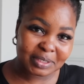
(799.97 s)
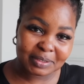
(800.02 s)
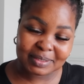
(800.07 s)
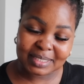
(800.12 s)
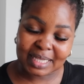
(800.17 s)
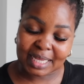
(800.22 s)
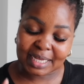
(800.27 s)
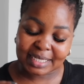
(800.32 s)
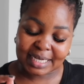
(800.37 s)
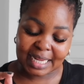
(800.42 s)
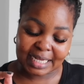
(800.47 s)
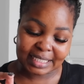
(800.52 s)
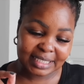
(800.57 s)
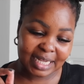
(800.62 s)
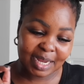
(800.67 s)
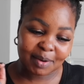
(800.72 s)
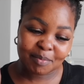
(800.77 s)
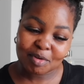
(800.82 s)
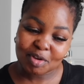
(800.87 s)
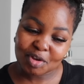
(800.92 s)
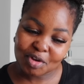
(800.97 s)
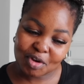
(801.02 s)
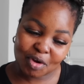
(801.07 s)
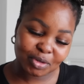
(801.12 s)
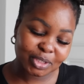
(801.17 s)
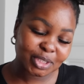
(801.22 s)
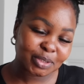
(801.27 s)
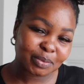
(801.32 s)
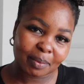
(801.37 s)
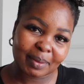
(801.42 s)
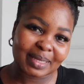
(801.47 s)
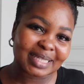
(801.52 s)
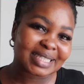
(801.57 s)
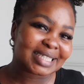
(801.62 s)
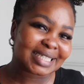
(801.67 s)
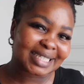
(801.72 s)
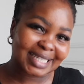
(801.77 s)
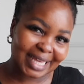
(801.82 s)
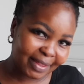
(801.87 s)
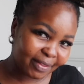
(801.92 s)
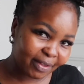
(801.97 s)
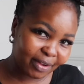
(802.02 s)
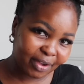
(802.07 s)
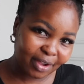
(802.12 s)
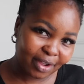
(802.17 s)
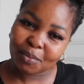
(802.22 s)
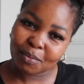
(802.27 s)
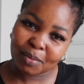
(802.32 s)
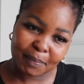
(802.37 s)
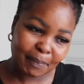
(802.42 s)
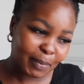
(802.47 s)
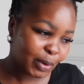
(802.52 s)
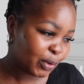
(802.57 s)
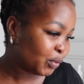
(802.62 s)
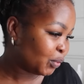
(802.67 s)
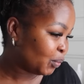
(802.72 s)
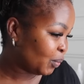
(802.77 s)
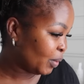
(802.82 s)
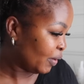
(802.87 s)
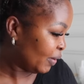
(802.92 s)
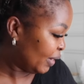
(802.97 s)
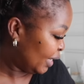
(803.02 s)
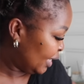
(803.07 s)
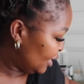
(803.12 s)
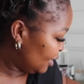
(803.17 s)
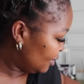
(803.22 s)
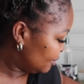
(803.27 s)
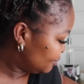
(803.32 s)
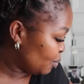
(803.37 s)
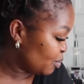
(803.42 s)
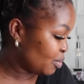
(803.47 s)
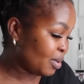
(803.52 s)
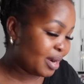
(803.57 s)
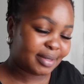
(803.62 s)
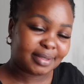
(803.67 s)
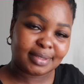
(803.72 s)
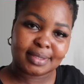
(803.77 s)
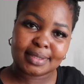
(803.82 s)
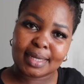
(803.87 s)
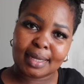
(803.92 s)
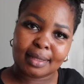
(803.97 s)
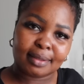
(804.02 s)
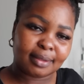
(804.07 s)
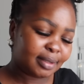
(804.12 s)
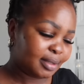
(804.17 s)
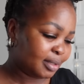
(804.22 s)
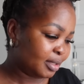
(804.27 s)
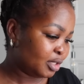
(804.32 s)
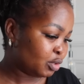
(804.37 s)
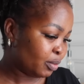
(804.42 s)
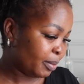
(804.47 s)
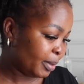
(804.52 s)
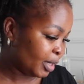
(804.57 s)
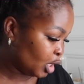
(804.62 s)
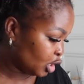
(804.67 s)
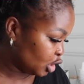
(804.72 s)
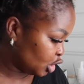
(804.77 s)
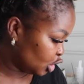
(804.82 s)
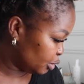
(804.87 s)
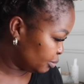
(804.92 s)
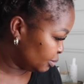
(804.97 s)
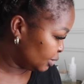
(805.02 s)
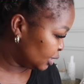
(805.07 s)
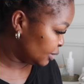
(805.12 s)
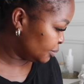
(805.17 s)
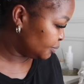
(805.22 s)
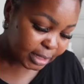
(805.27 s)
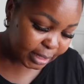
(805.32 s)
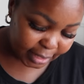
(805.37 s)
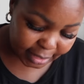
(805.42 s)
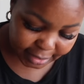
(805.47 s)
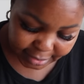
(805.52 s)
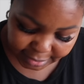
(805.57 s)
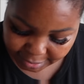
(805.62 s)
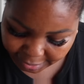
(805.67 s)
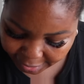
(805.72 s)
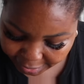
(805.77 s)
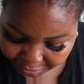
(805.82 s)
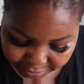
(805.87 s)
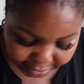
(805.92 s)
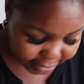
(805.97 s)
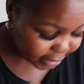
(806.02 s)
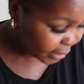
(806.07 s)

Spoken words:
I was like, next time we go swimming together, we're both wearing bright colored swimming costumes. So that's that.